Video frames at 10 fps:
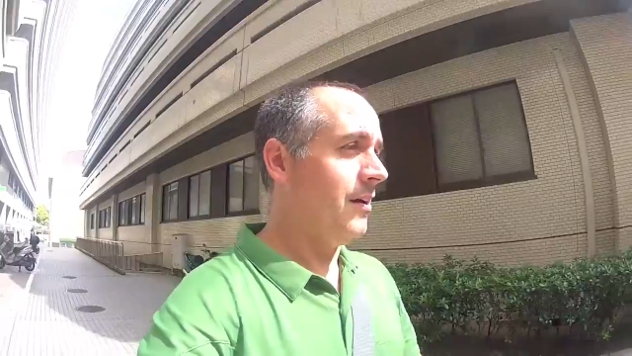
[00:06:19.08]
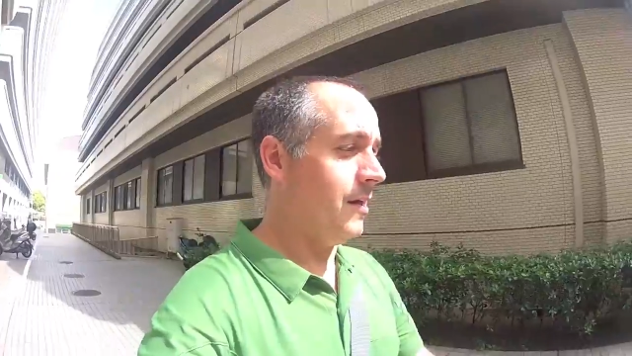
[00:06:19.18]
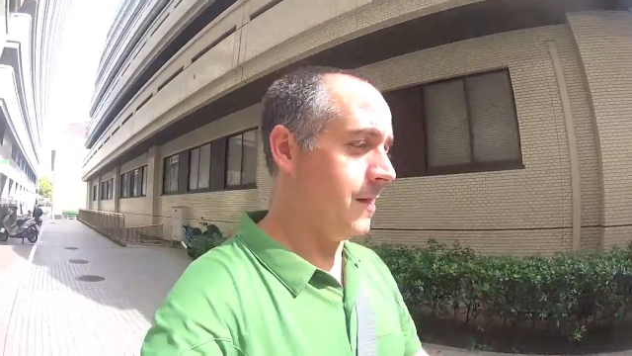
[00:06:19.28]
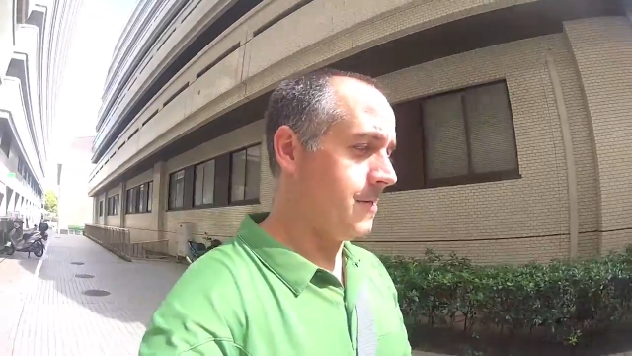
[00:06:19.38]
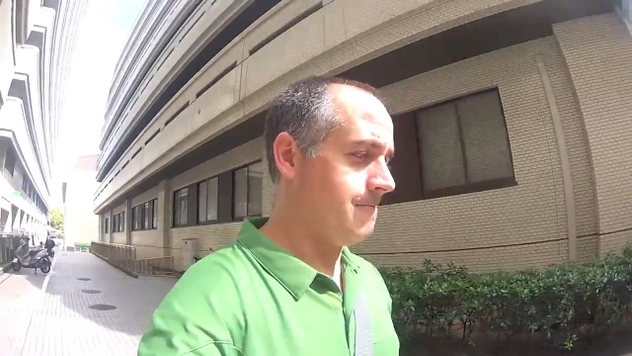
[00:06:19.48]

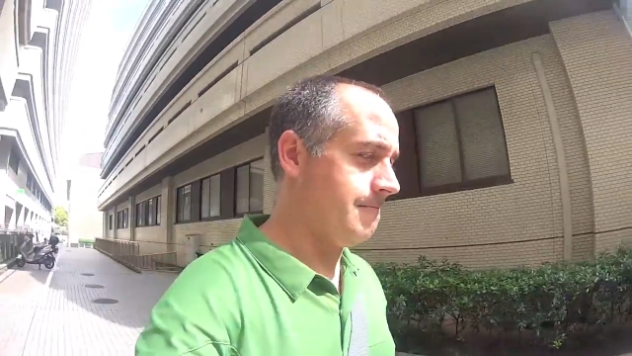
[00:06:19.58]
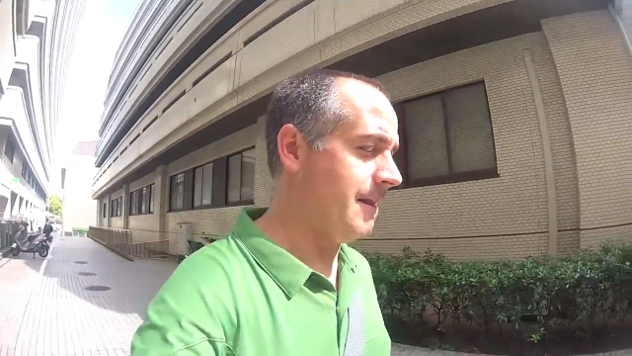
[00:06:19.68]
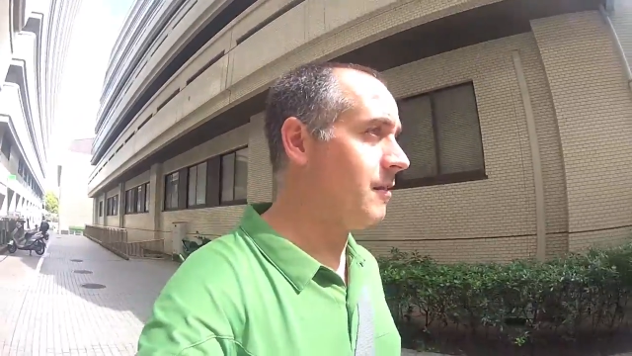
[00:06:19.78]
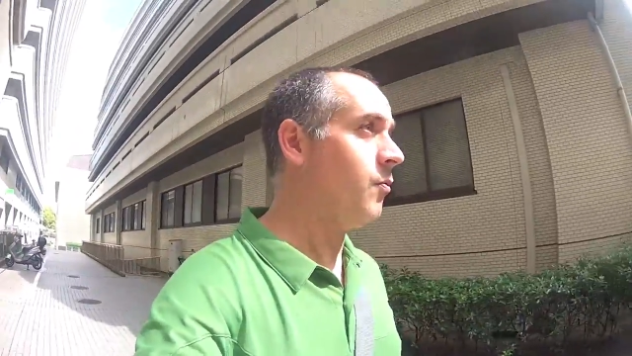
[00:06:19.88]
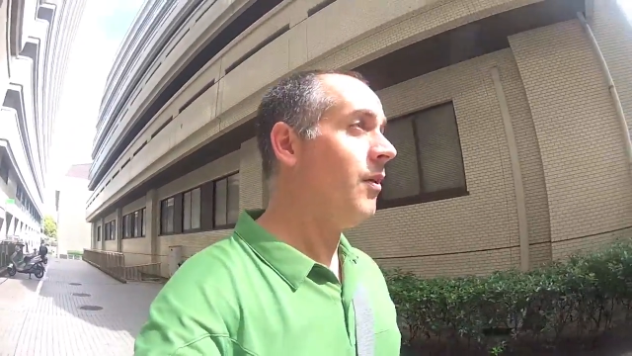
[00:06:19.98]
Um,
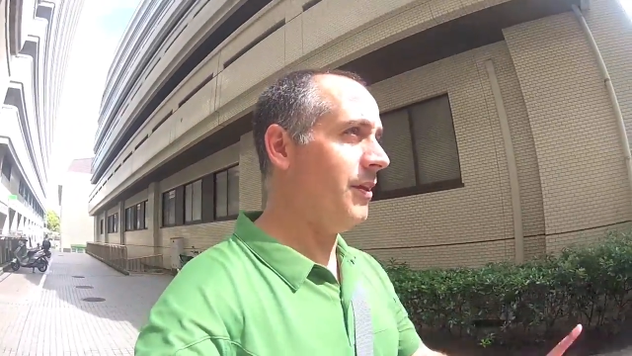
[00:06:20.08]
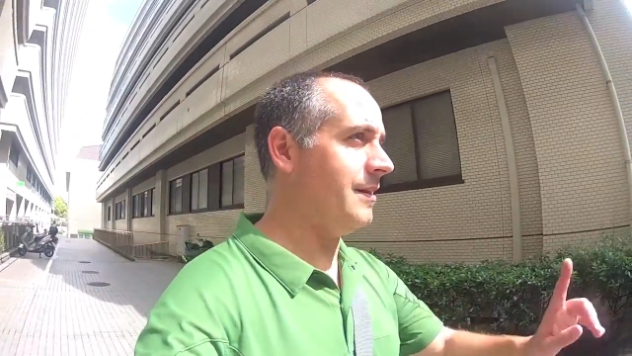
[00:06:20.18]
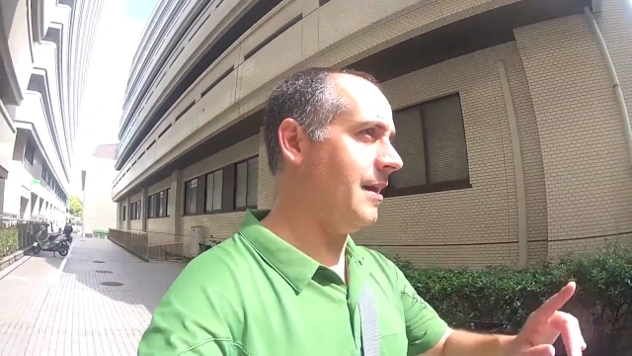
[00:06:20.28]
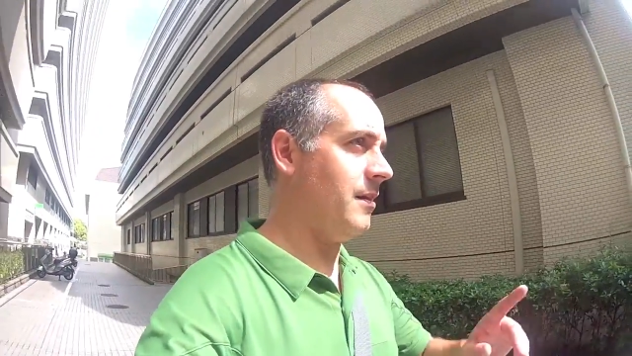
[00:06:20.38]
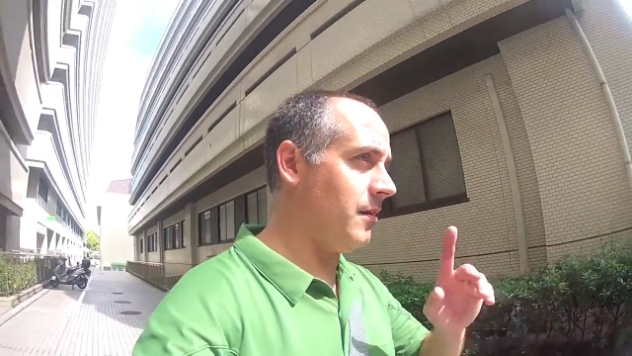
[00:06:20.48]
that's one thing
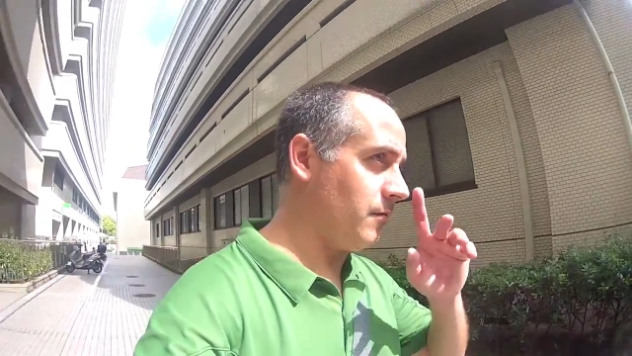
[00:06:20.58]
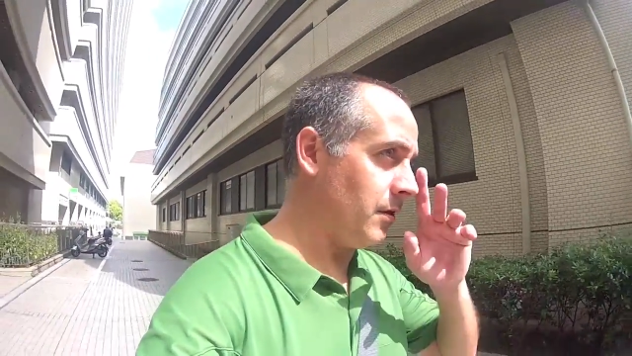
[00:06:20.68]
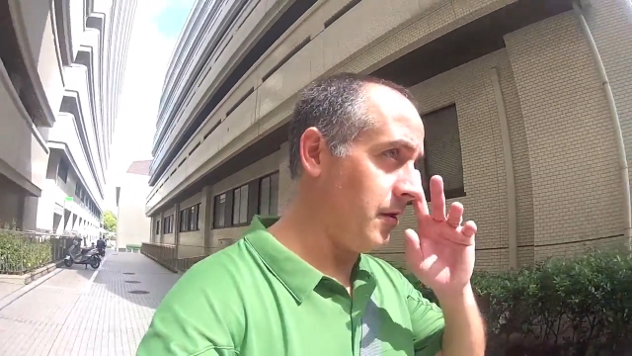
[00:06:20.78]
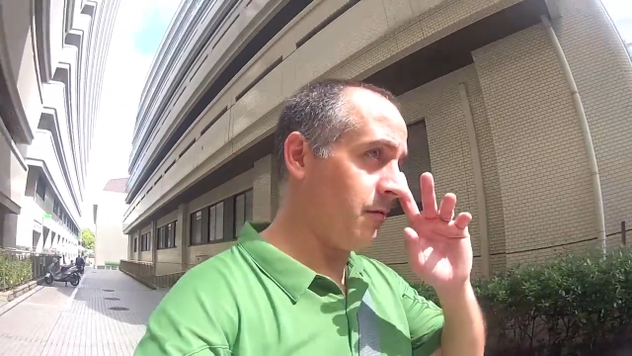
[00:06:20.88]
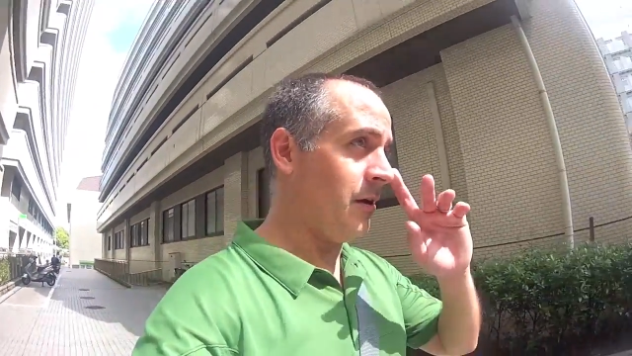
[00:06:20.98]
that is
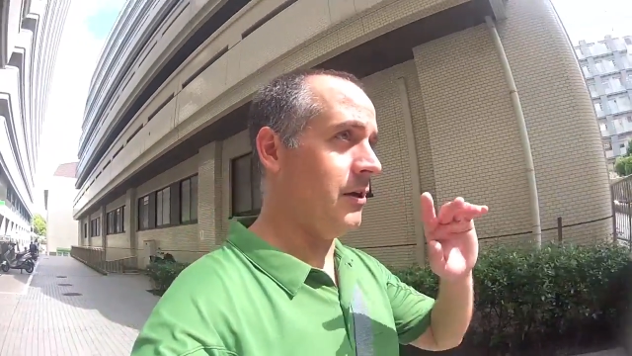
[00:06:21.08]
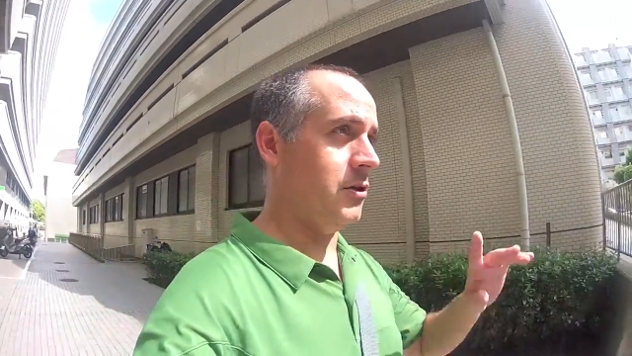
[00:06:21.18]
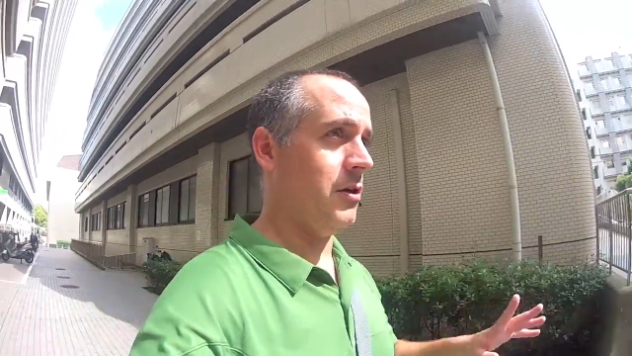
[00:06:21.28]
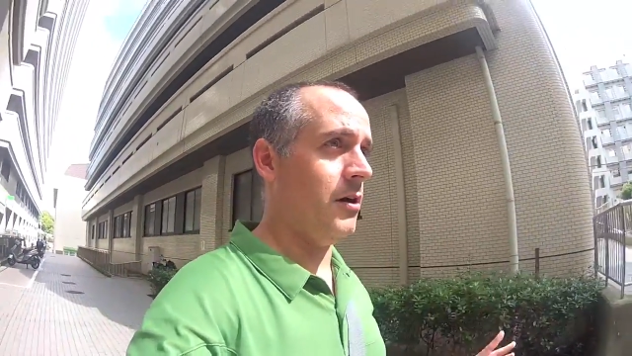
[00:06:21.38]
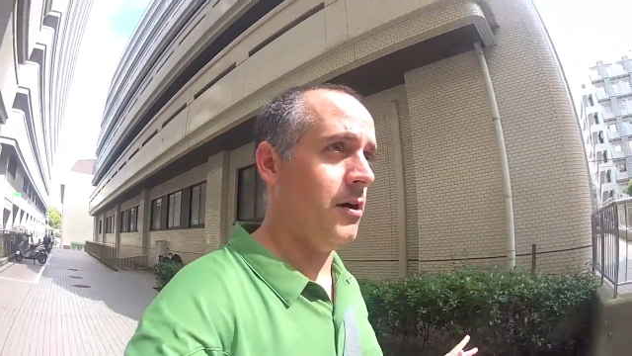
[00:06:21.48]
really strange,
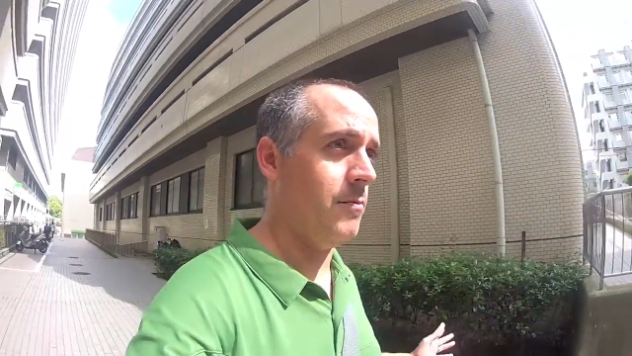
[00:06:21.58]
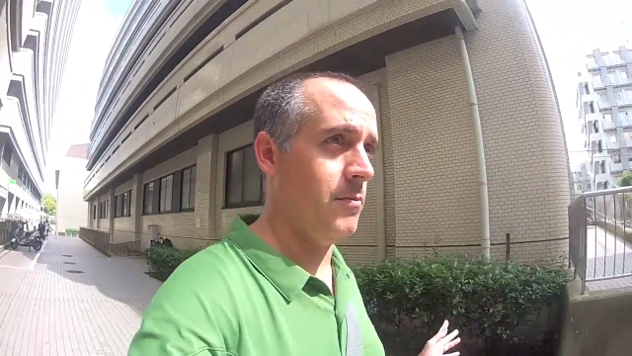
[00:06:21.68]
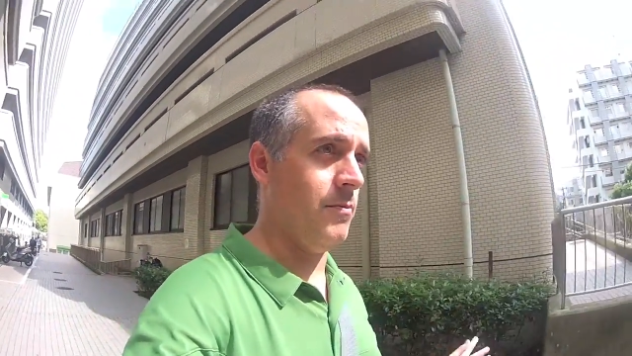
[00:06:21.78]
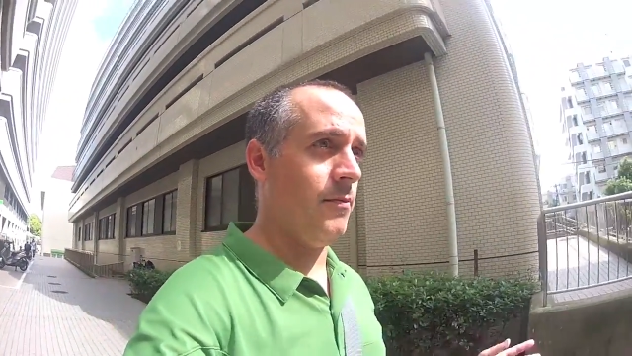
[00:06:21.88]
um,